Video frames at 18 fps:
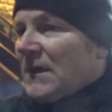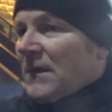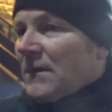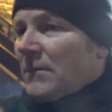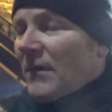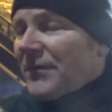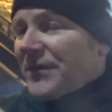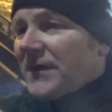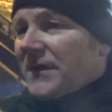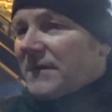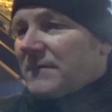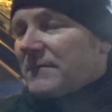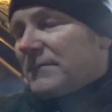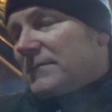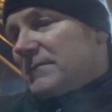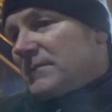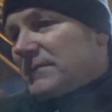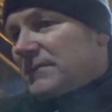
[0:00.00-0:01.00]
Well,
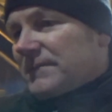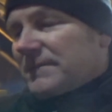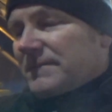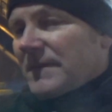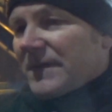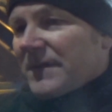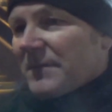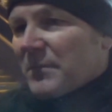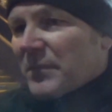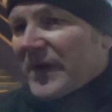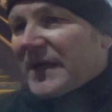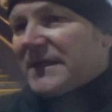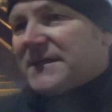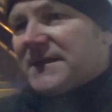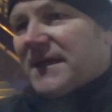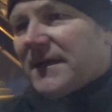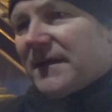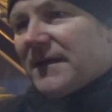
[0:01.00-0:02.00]
I think Brad
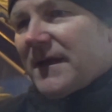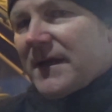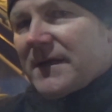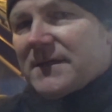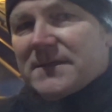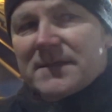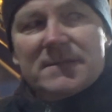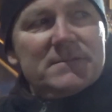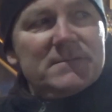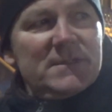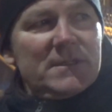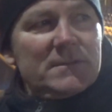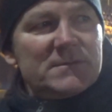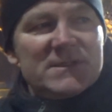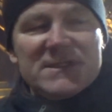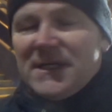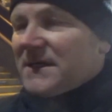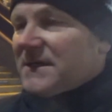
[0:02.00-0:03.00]
said it there. He said,
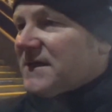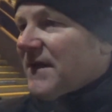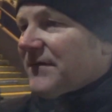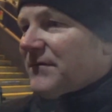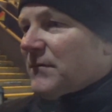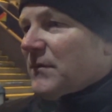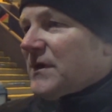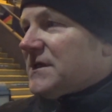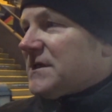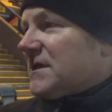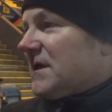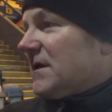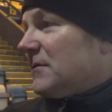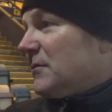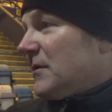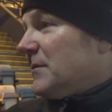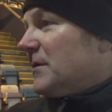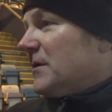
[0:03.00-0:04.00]
6-7 weeks ago
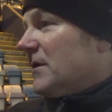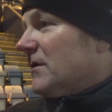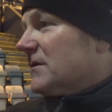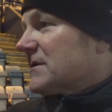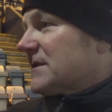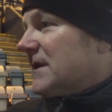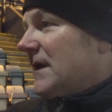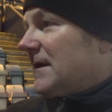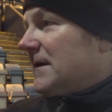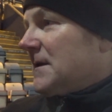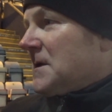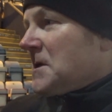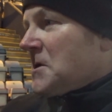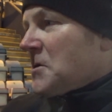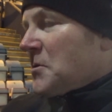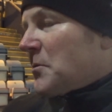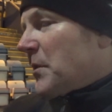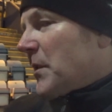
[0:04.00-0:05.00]
we would have lost that.
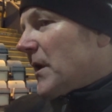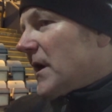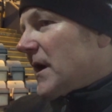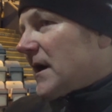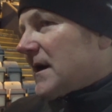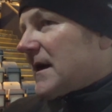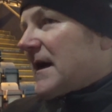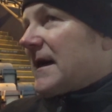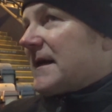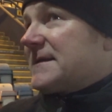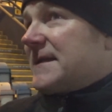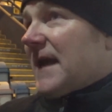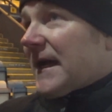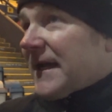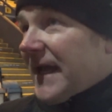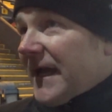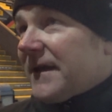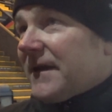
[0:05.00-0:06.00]
But
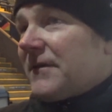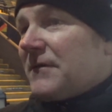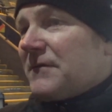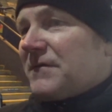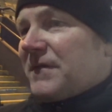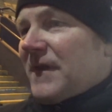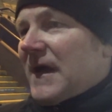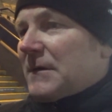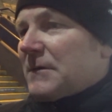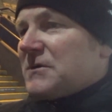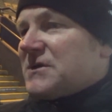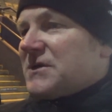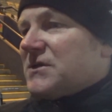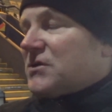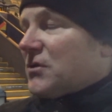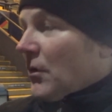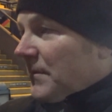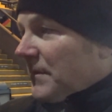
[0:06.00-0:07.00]
I get it that Flowers
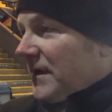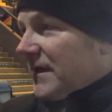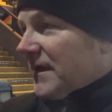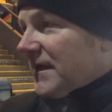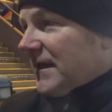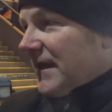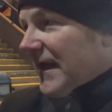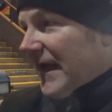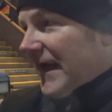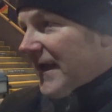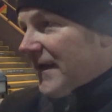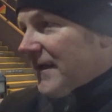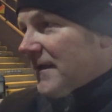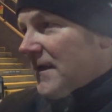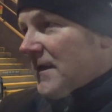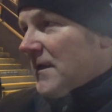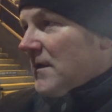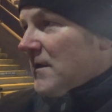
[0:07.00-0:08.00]
is dominant in the air,
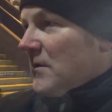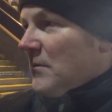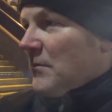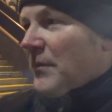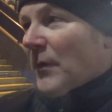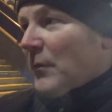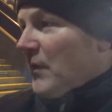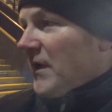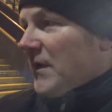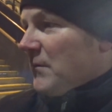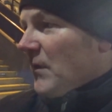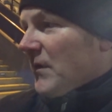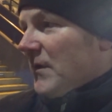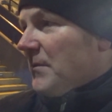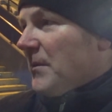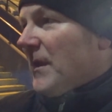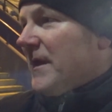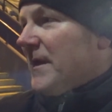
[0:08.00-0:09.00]
but we didn't
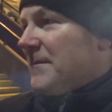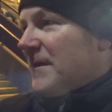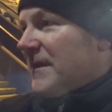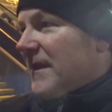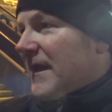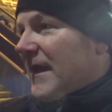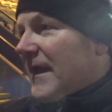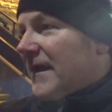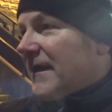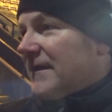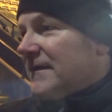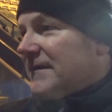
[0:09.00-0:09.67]
want to play him in the air.